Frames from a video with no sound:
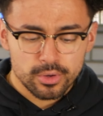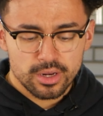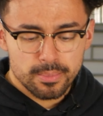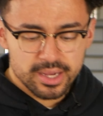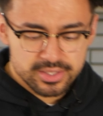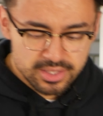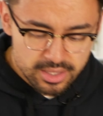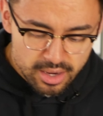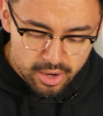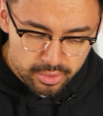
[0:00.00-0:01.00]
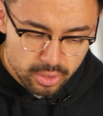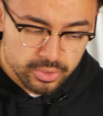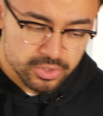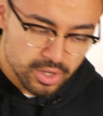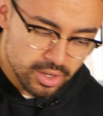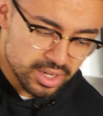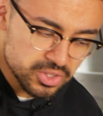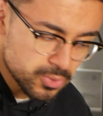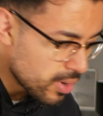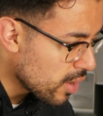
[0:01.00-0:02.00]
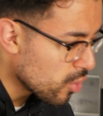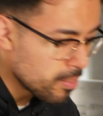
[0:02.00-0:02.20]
gonna mix in our gochujang into our